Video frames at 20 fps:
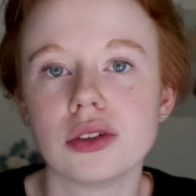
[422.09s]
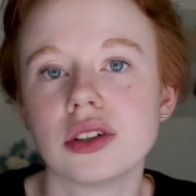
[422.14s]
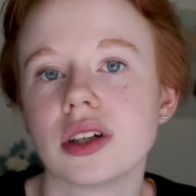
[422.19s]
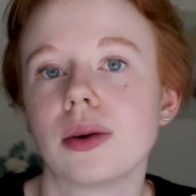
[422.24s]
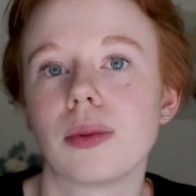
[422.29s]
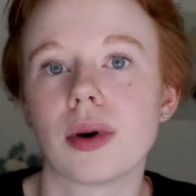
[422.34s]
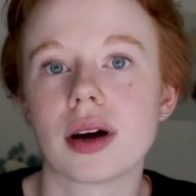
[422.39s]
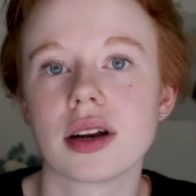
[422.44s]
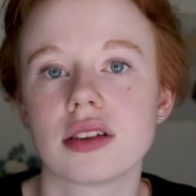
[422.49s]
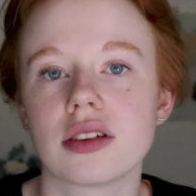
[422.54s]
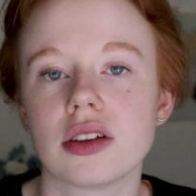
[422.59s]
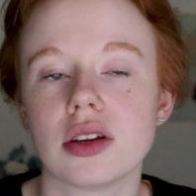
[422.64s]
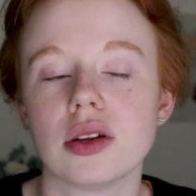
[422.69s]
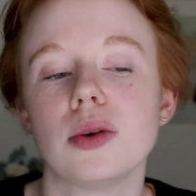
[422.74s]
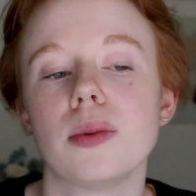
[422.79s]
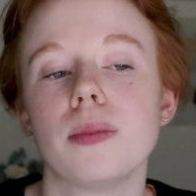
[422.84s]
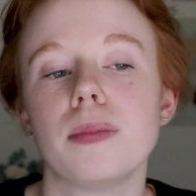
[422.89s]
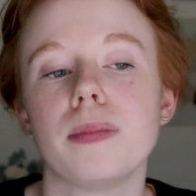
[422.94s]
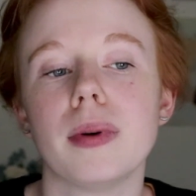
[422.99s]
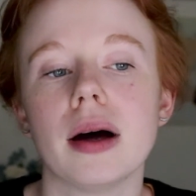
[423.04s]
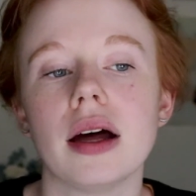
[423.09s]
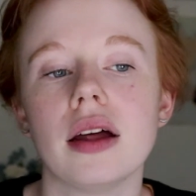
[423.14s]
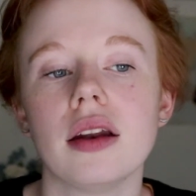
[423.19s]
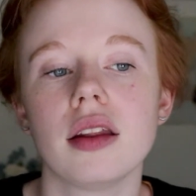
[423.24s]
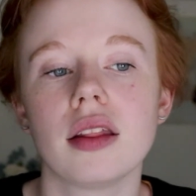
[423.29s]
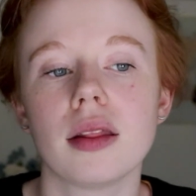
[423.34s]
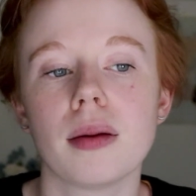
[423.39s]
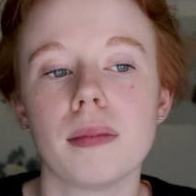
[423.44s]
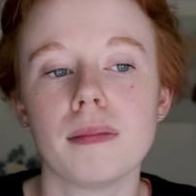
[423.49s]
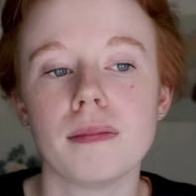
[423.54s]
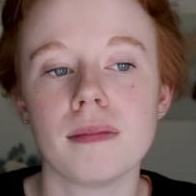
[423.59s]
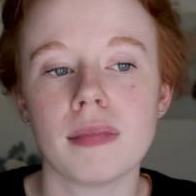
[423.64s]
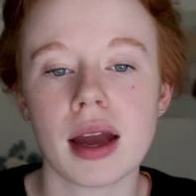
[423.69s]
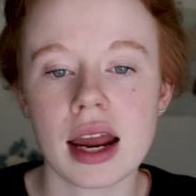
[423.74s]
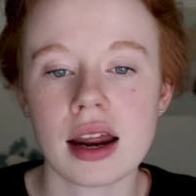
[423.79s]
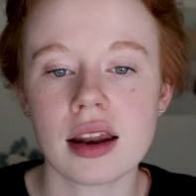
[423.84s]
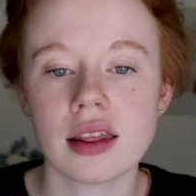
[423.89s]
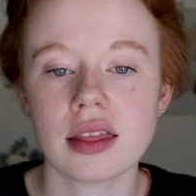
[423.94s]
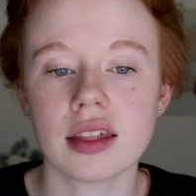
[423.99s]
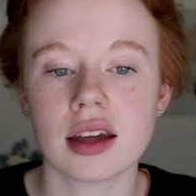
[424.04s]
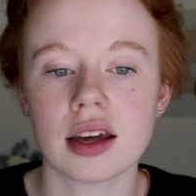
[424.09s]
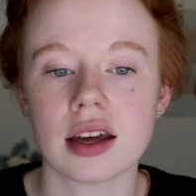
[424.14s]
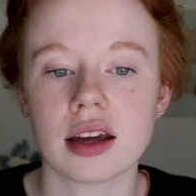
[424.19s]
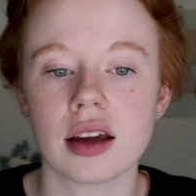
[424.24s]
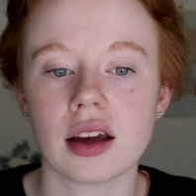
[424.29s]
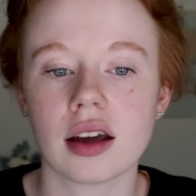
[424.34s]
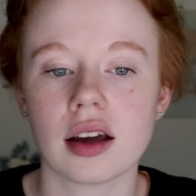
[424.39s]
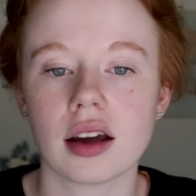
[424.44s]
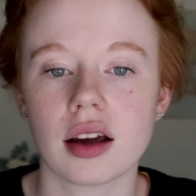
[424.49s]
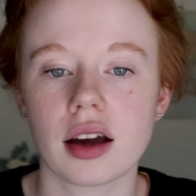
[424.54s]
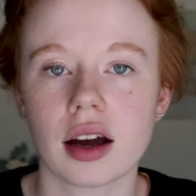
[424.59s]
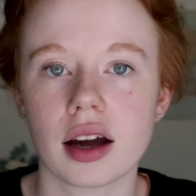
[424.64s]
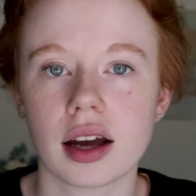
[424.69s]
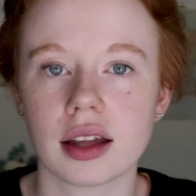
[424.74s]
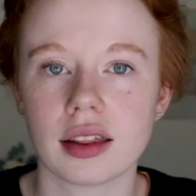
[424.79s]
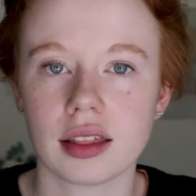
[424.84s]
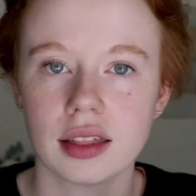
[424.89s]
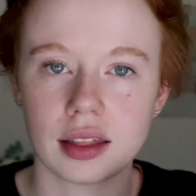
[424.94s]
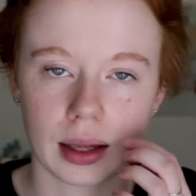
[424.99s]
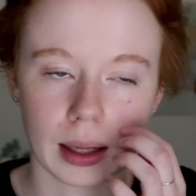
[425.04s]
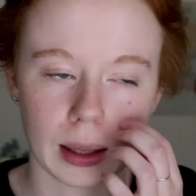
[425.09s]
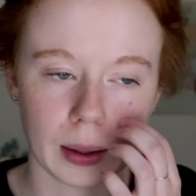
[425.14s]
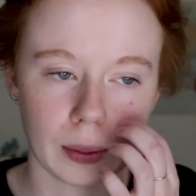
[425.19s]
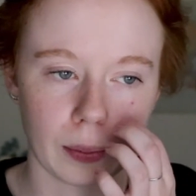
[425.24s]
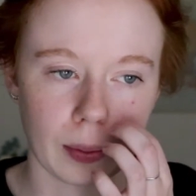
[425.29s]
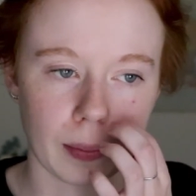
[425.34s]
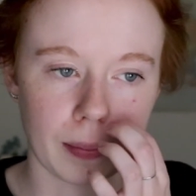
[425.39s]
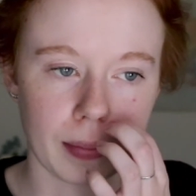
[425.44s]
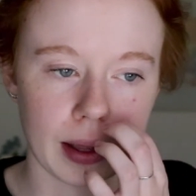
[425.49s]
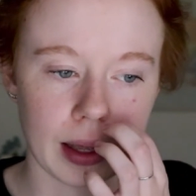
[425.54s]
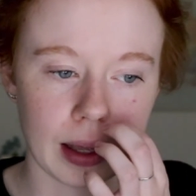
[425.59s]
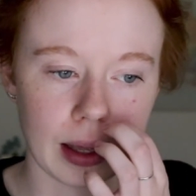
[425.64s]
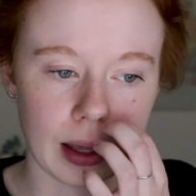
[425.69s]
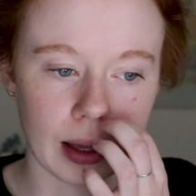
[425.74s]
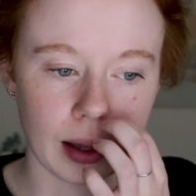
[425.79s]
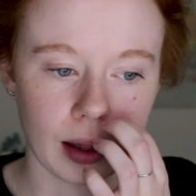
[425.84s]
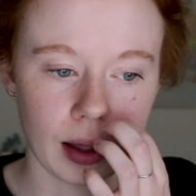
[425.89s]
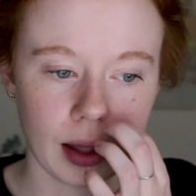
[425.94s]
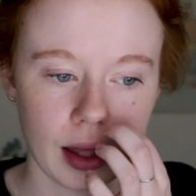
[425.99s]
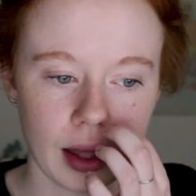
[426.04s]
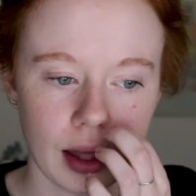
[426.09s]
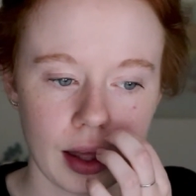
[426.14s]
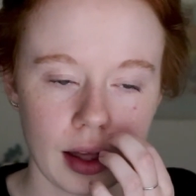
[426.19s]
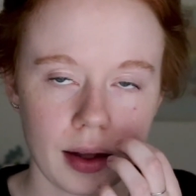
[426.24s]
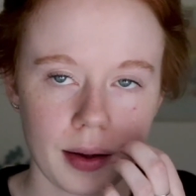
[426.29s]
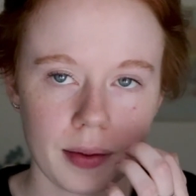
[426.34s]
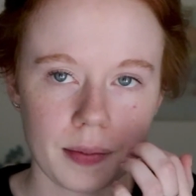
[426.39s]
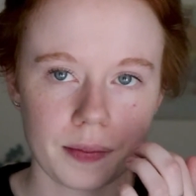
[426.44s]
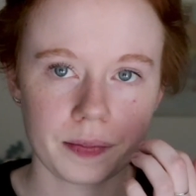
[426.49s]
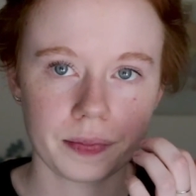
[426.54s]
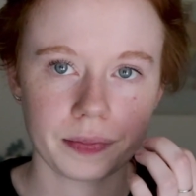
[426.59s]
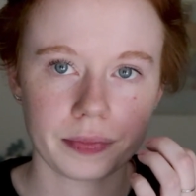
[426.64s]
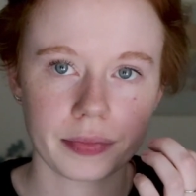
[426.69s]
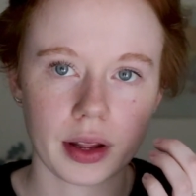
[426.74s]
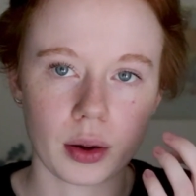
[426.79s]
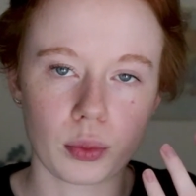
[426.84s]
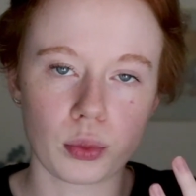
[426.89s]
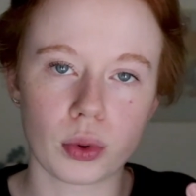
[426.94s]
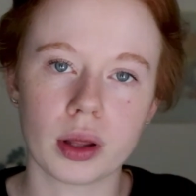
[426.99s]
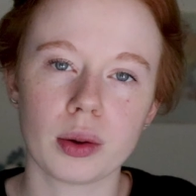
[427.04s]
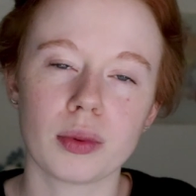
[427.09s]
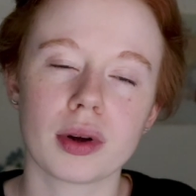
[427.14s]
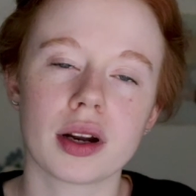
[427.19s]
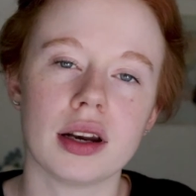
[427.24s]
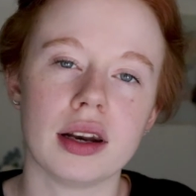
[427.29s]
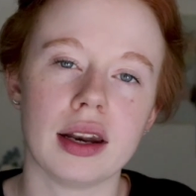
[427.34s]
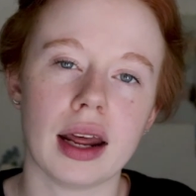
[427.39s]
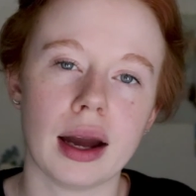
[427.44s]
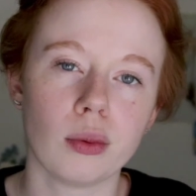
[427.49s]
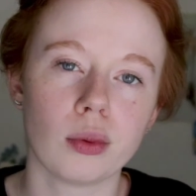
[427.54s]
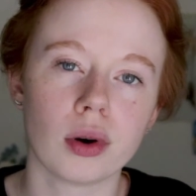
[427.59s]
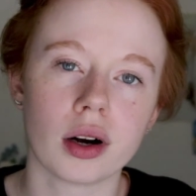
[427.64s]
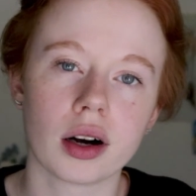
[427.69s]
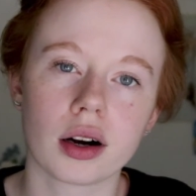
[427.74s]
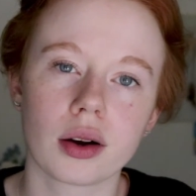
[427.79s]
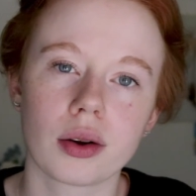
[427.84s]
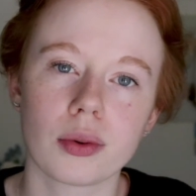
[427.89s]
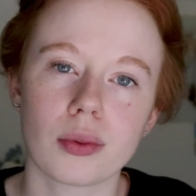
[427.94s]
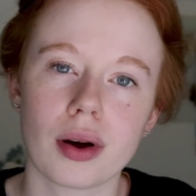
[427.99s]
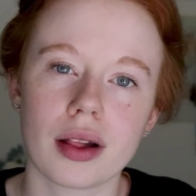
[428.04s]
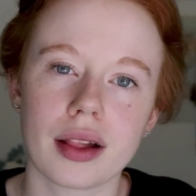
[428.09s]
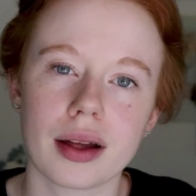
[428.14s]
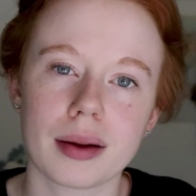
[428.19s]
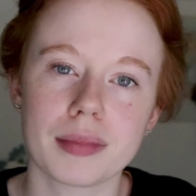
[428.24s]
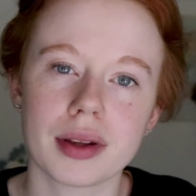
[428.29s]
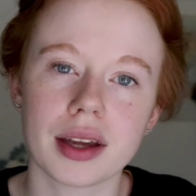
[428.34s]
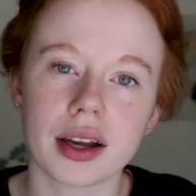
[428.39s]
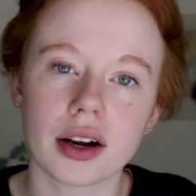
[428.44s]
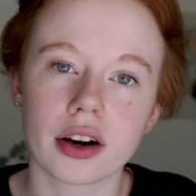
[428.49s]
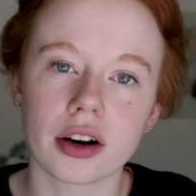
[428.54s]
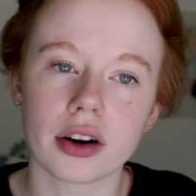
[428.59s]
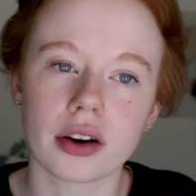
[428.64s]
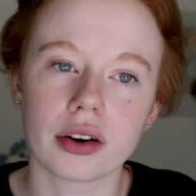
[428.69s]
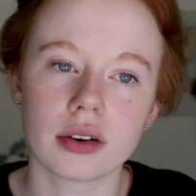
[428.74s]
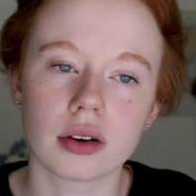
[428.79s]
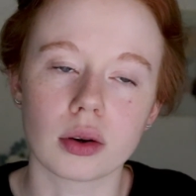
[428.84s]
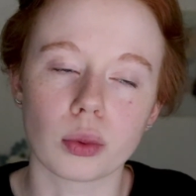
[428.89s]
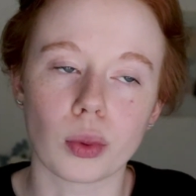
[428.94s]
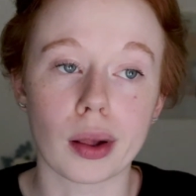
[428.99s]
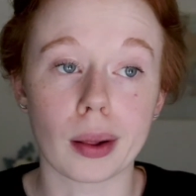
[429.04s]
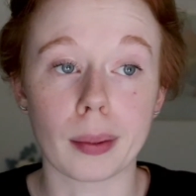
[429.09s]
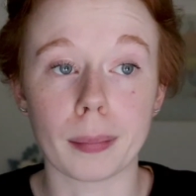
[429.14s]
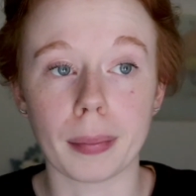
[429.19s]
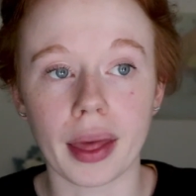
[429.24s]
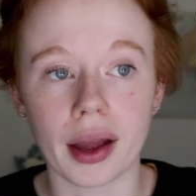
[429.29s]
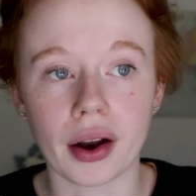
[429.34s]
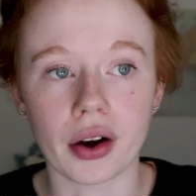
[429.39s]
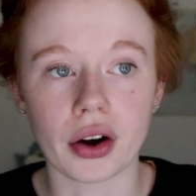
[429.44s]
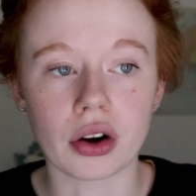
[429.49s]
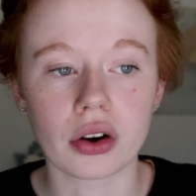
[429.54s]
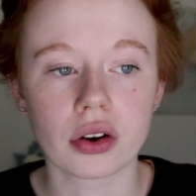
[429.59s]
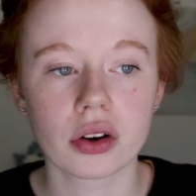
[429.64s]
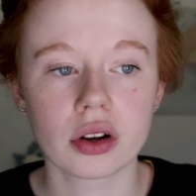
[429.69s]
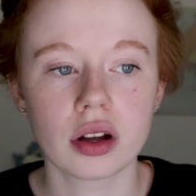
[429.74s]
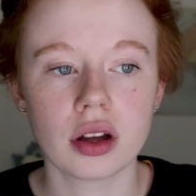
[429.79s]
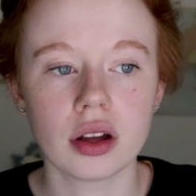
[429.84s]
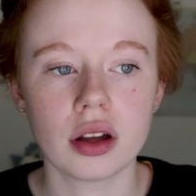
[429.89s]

usually wants to do, but the main thing I think would be I really want to network while I'm here, or while I'm there,